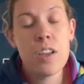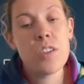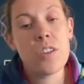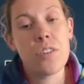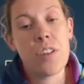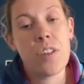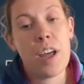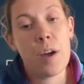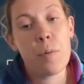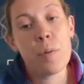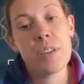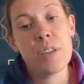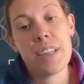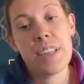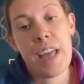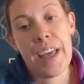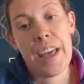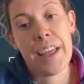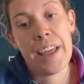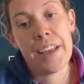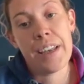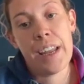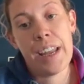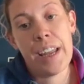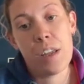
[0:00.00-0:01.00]
So that was
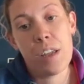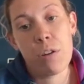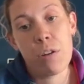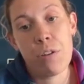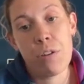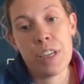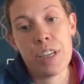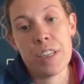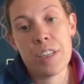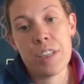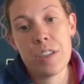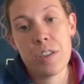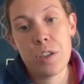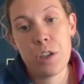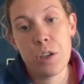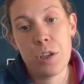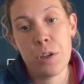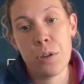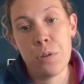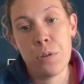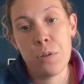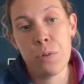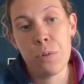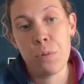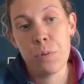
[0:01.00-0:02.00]
then increased
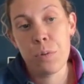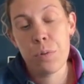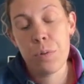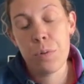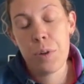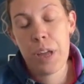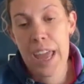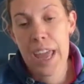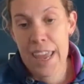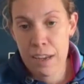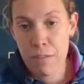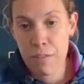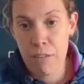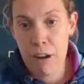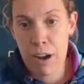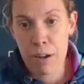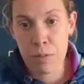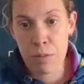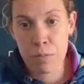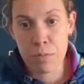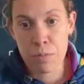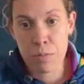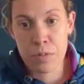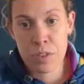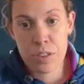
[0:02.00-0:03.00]
to 8
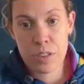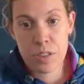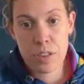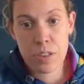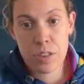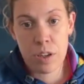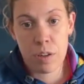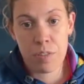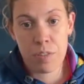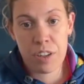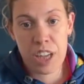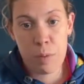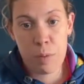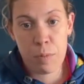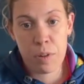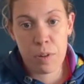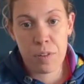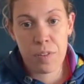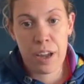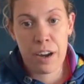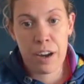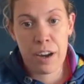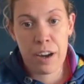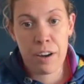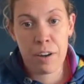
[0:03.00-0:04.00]
rounds of
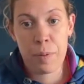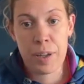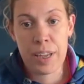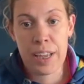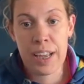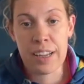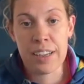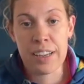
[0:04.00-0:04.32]
chemotherapy,